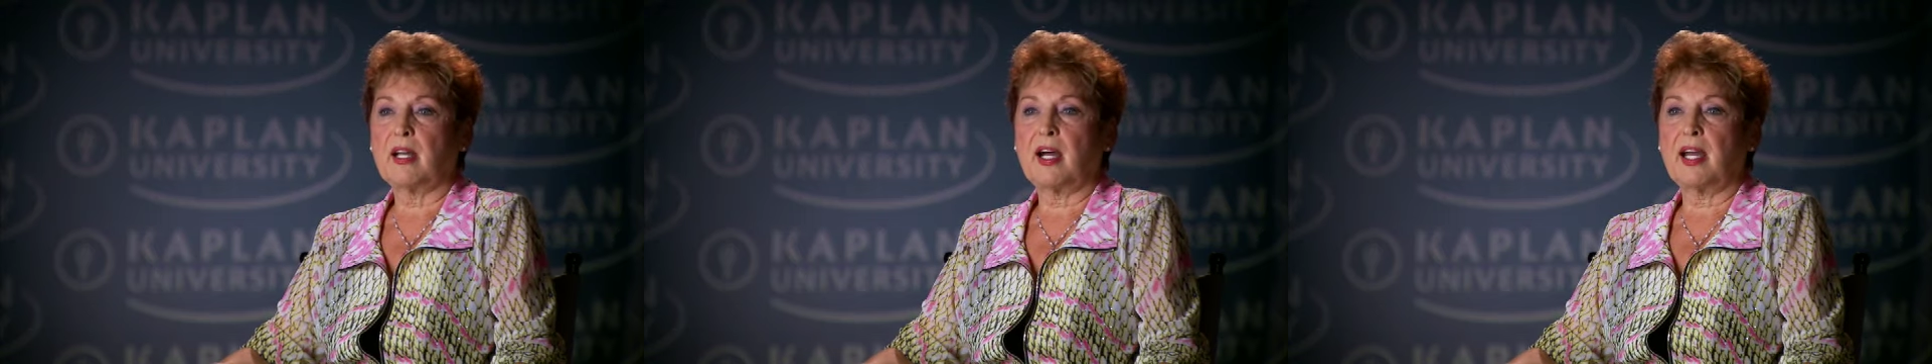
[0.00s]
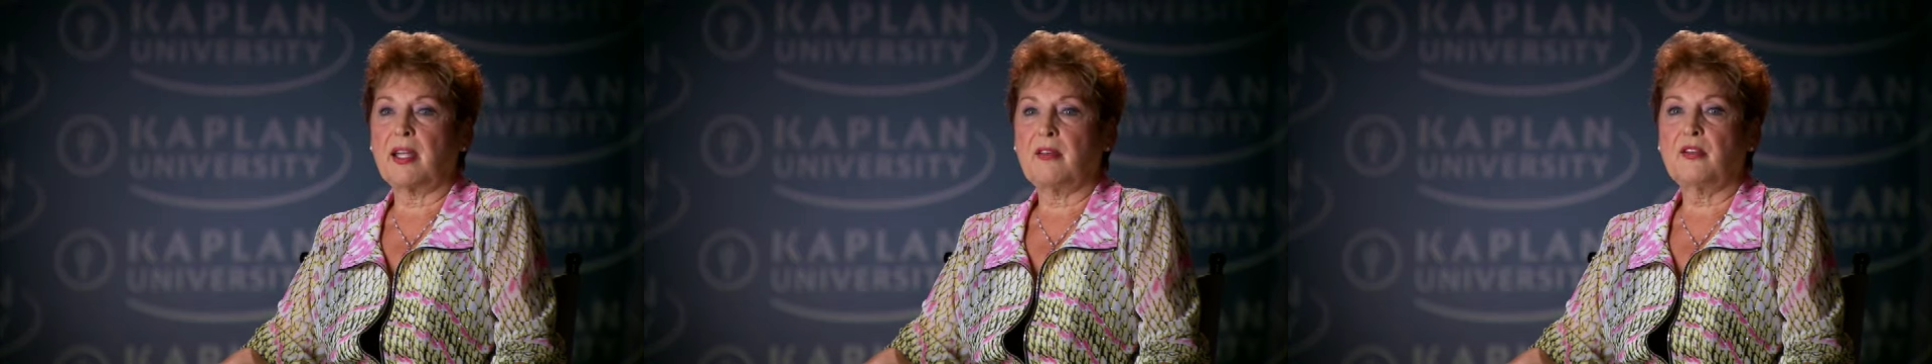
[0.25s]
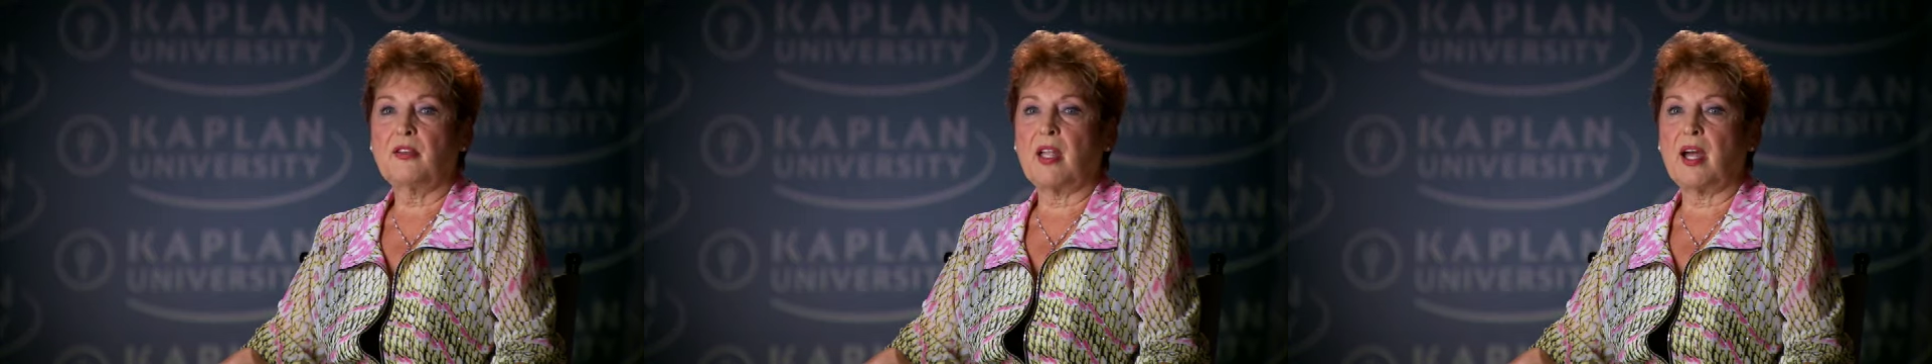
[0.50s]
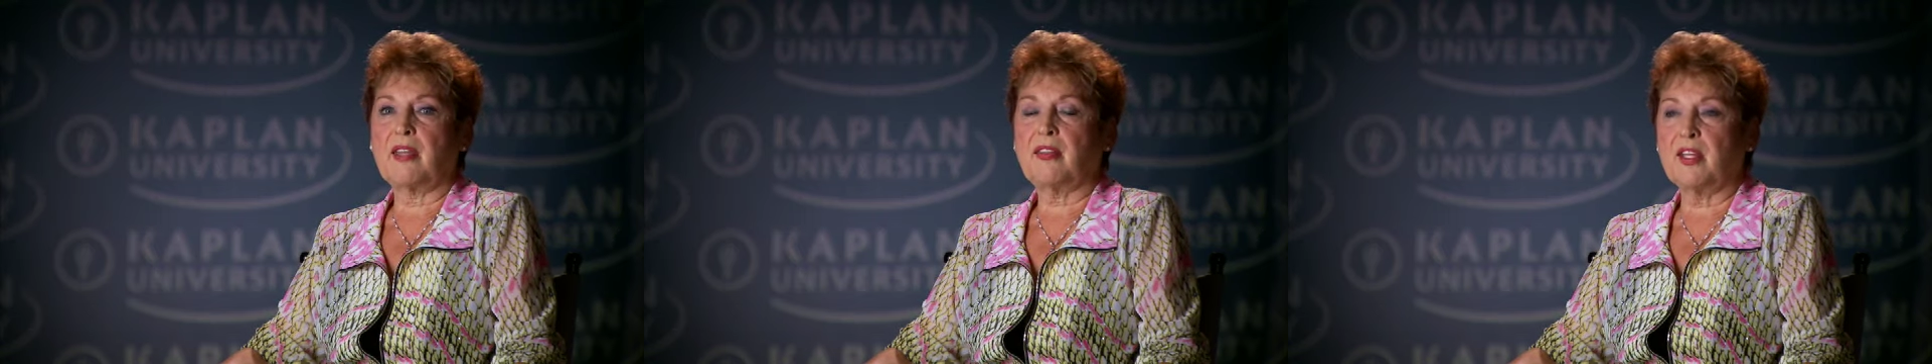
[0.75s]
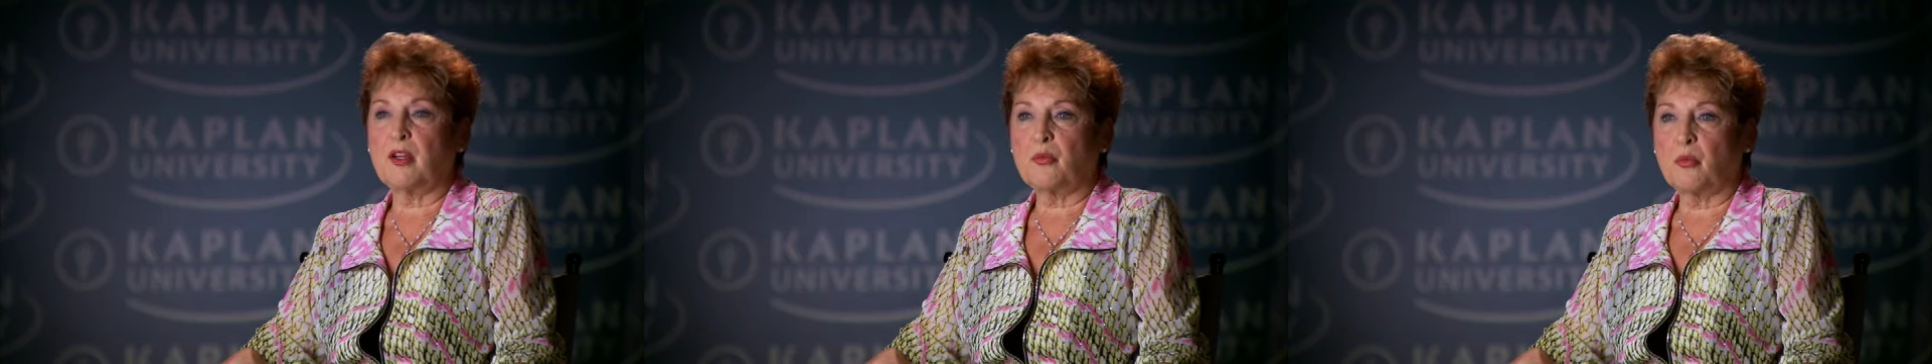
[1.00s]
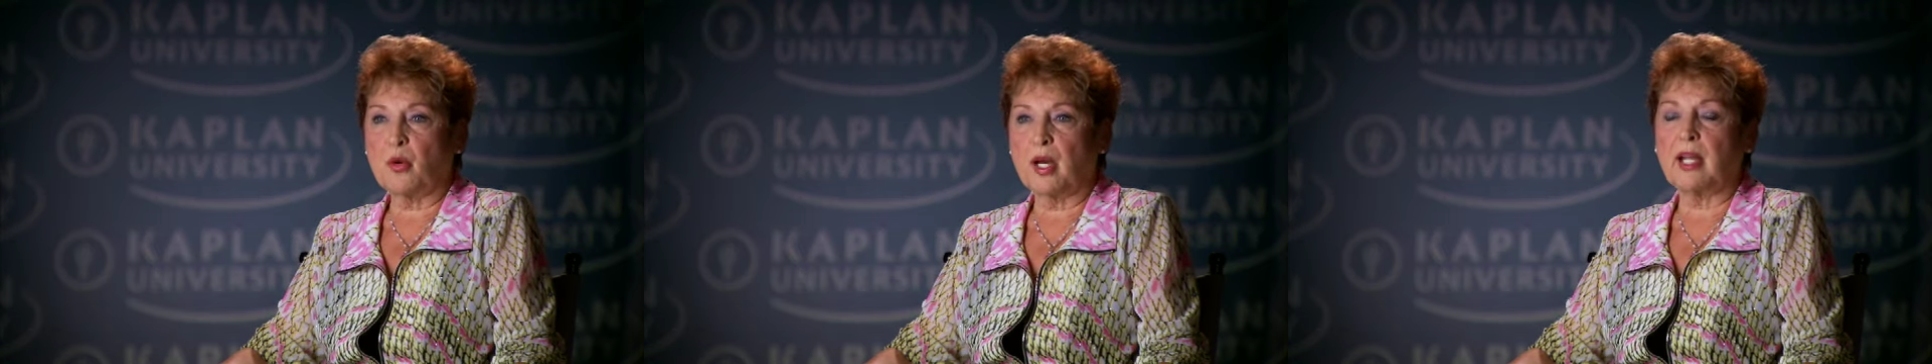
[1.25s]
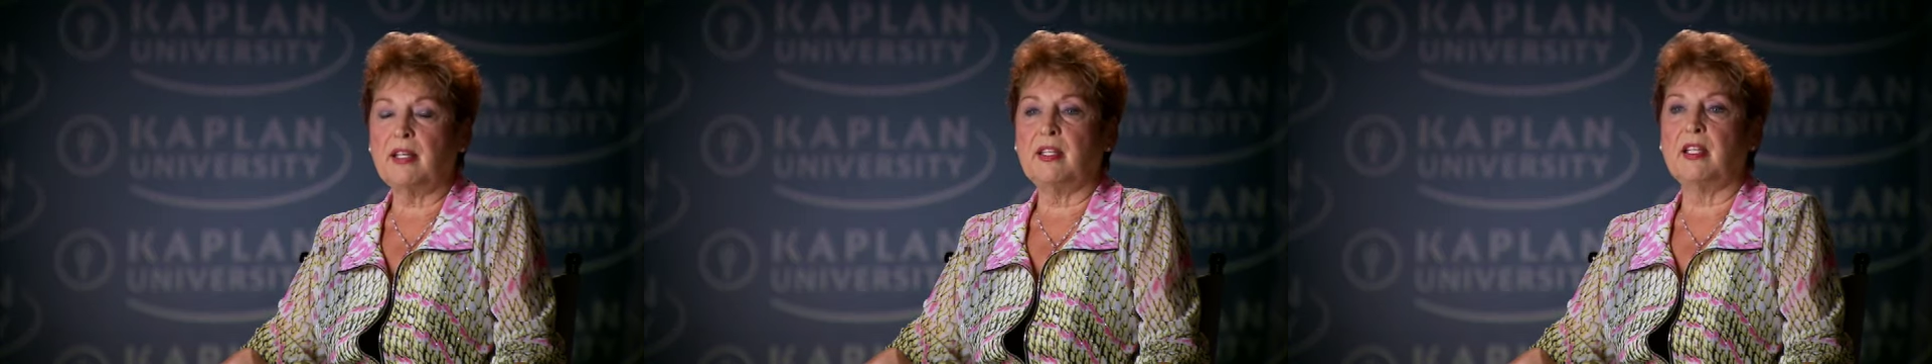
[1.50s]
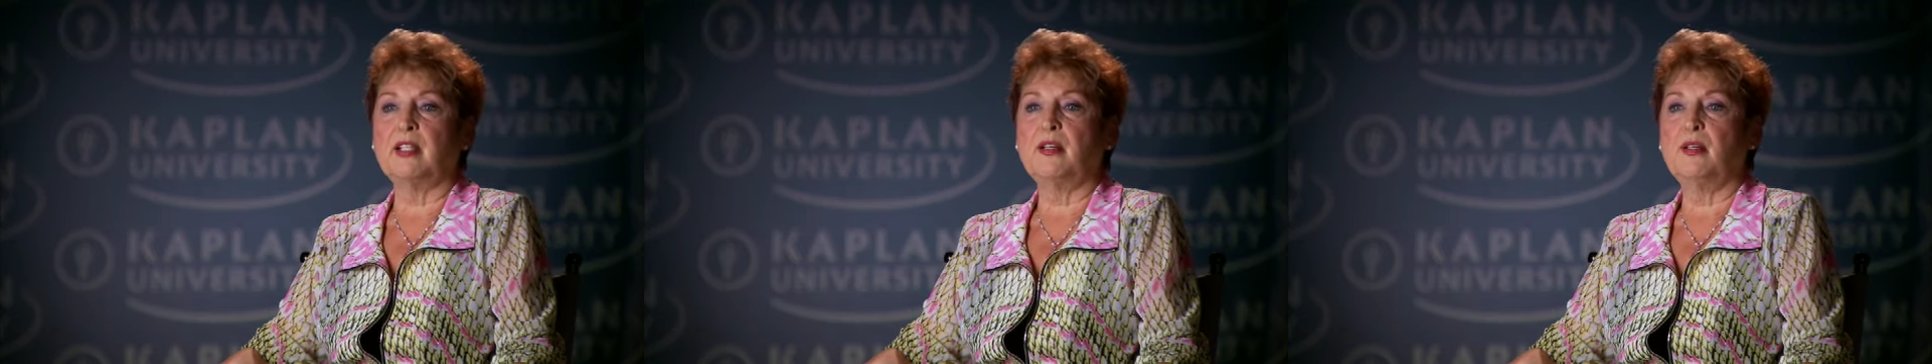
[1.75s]
I, I think what I
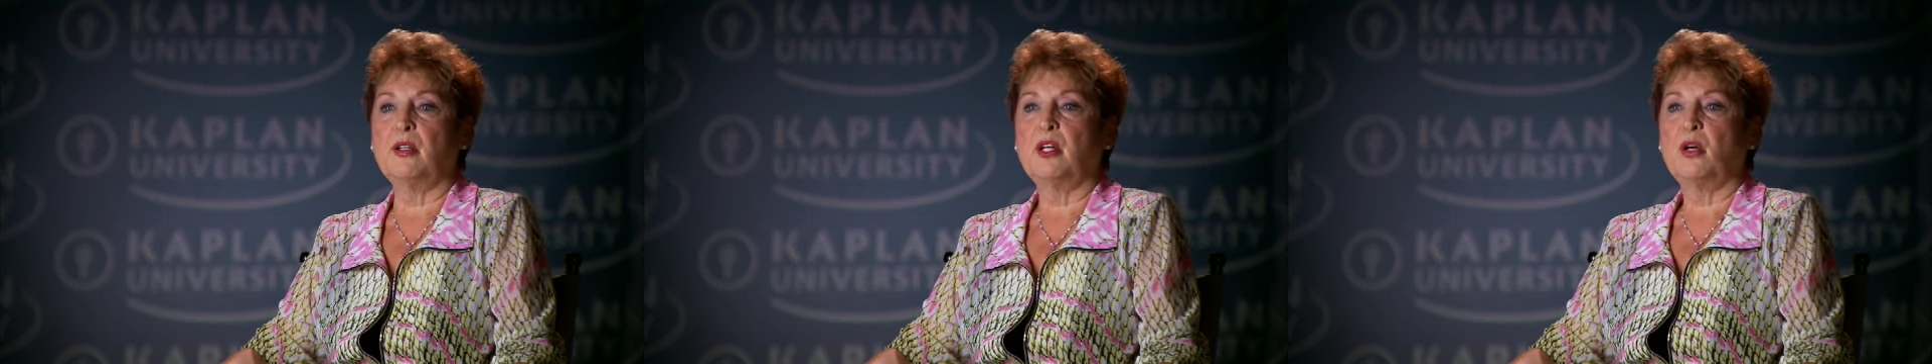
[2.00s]
did